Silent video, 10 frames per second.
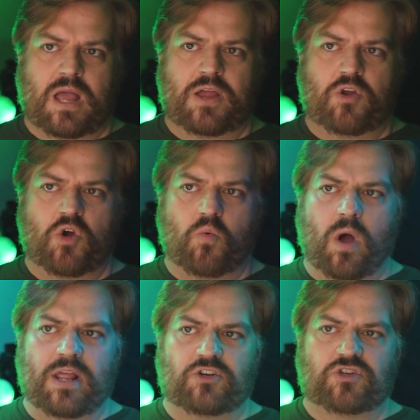I don't know
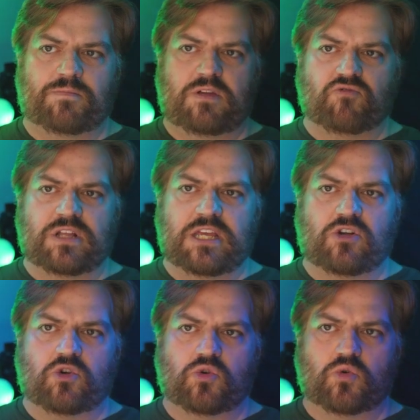what. It should be really
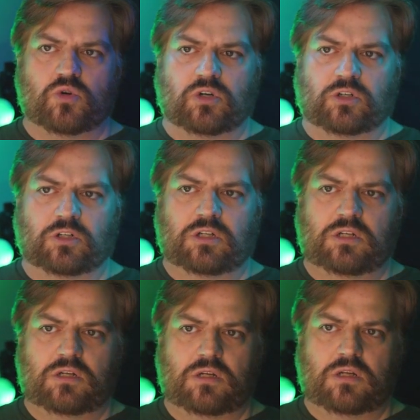cool.
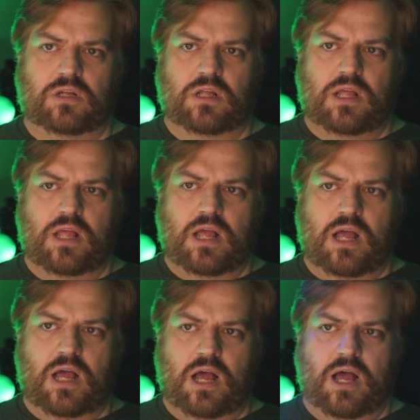
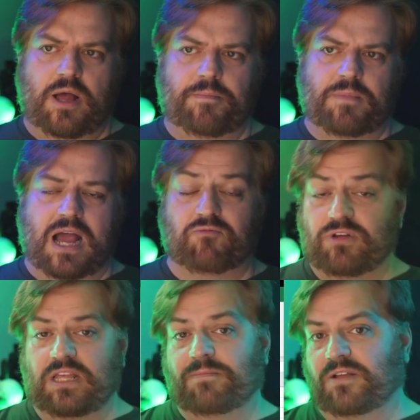I
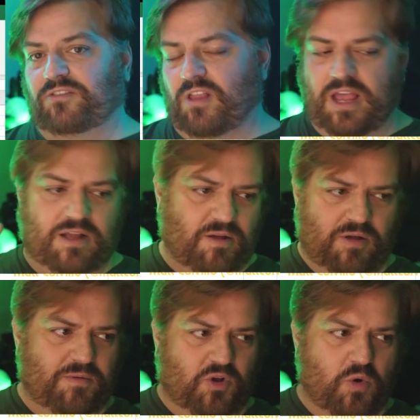really miss, like,
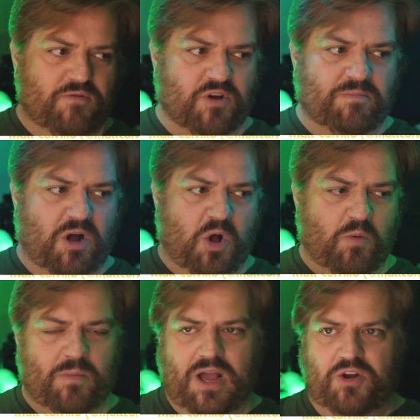Quivering
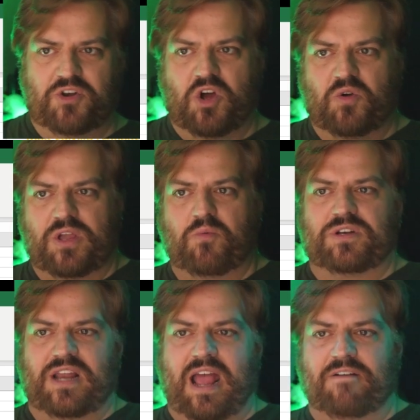Palm. I don't know. He
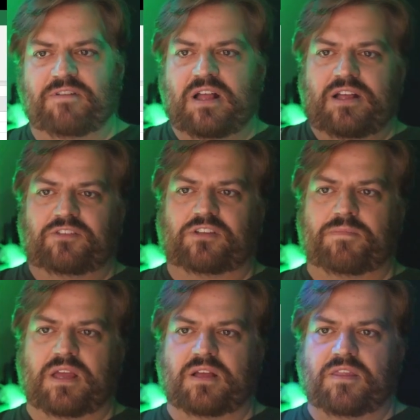wouldn't have
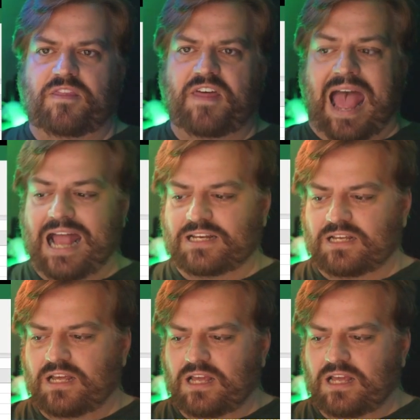something that